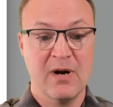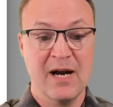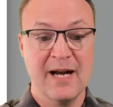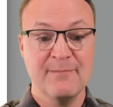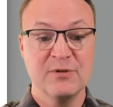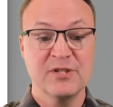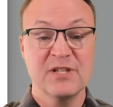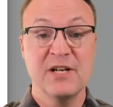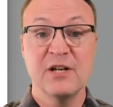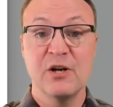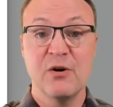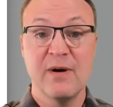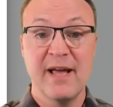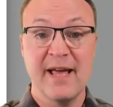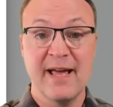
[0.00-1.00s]
I'm just going to
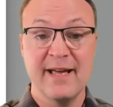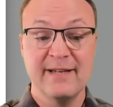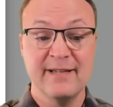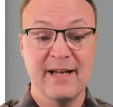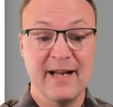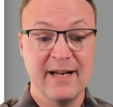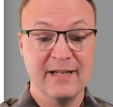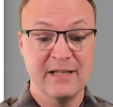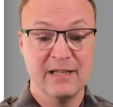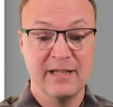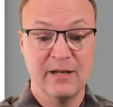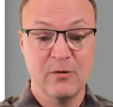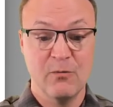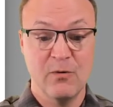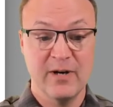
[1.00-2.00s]
go ahead and
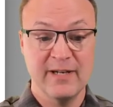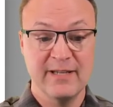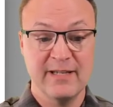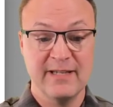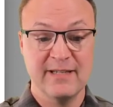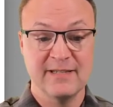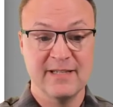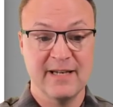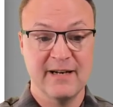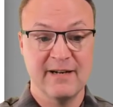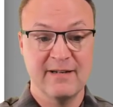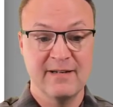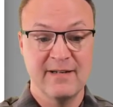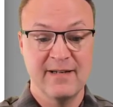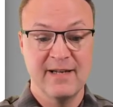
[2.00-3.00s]
click one of these
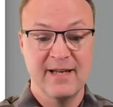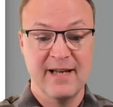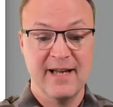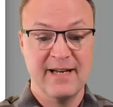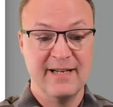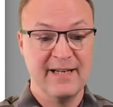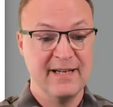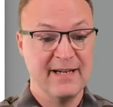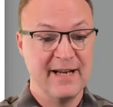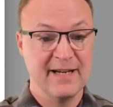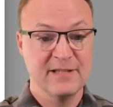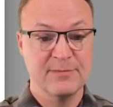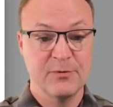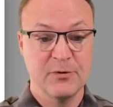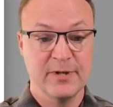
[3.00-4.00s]
here and hit
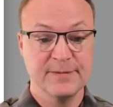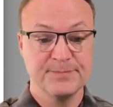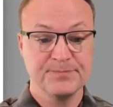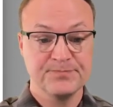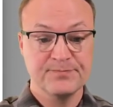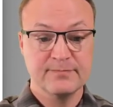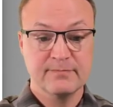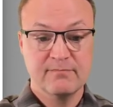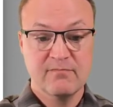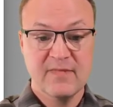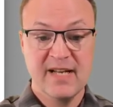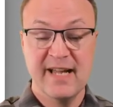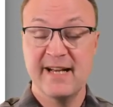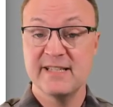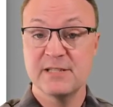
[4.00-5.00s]
export,
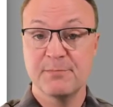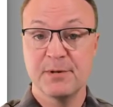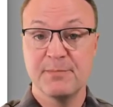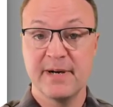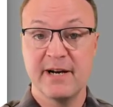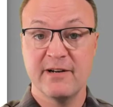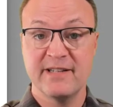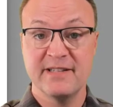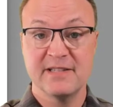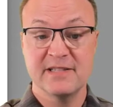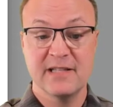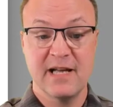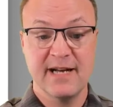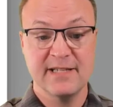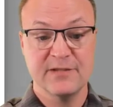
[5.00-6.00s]
and it's preparing the
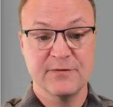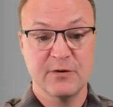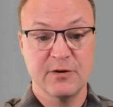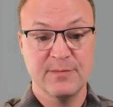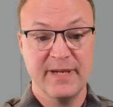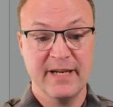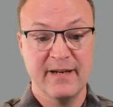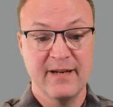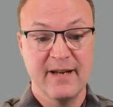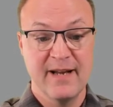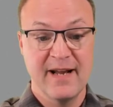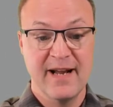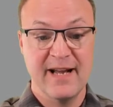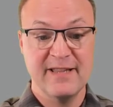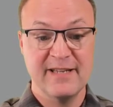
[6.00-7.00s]
slides for me,
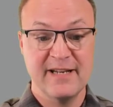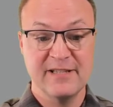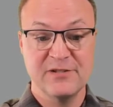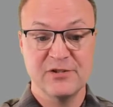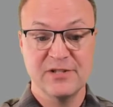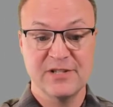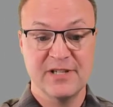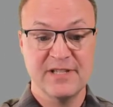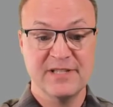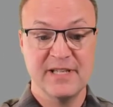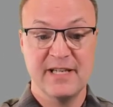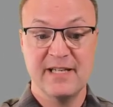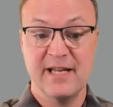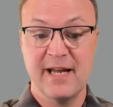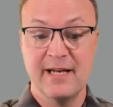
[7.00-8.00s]
and then it's just going to say
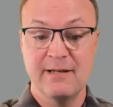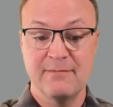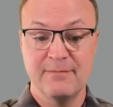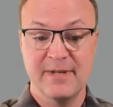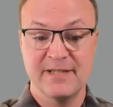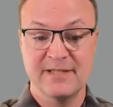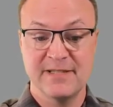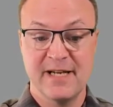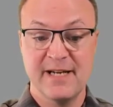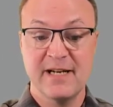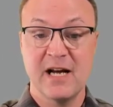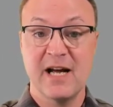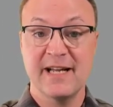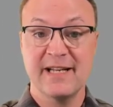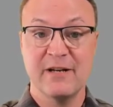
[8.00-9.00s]
yay, it's done.
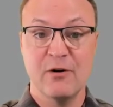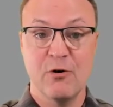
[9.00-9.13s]
I can